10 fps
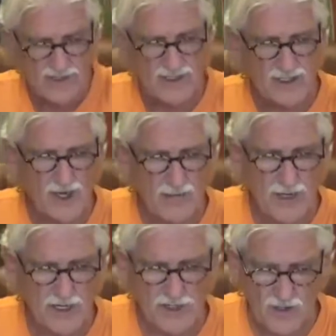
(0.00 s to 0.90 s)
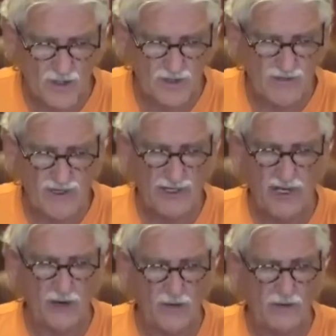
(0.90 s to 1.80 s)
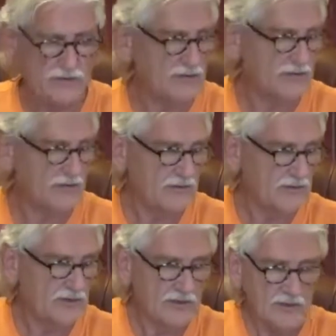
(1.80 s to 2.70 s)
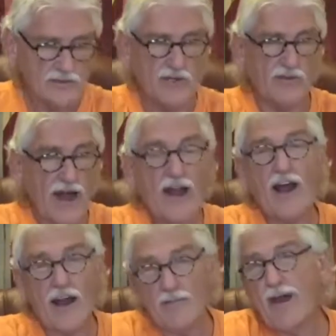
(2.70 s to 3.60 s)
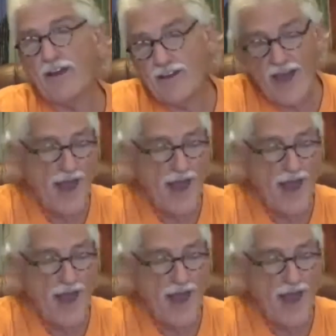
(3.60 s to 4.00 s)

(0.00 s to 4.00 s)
this is going to be a shorter video, so that ought to make you